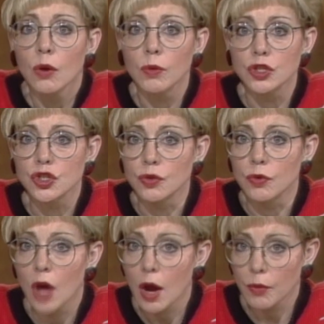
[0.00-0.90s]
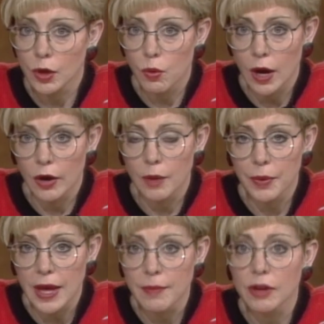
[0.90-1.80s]
which do not require a
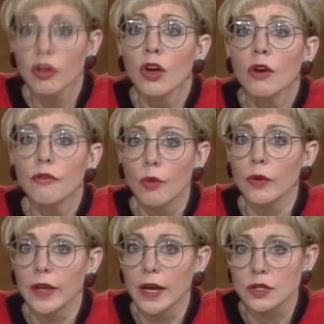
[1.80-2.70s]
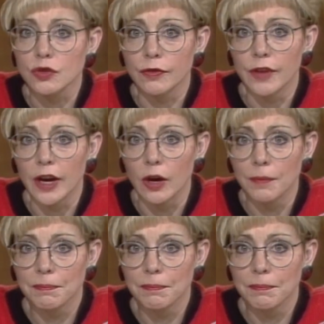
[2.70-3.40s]
payment for the extra fare.